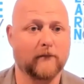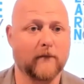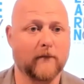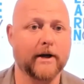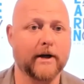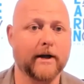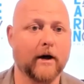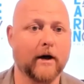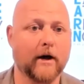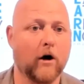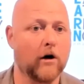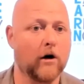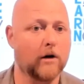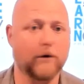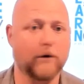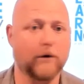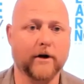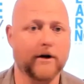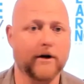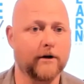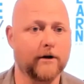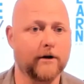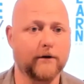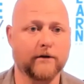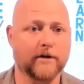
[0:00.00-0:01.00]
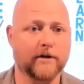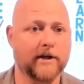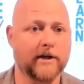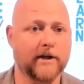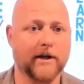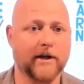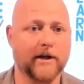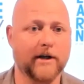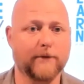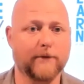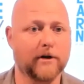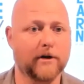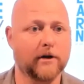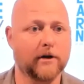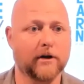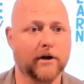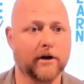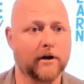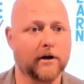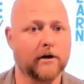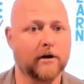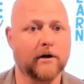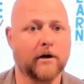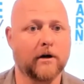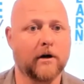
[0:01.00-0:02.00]
And all I want to do is get them to
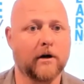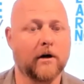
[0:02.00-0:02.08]
look,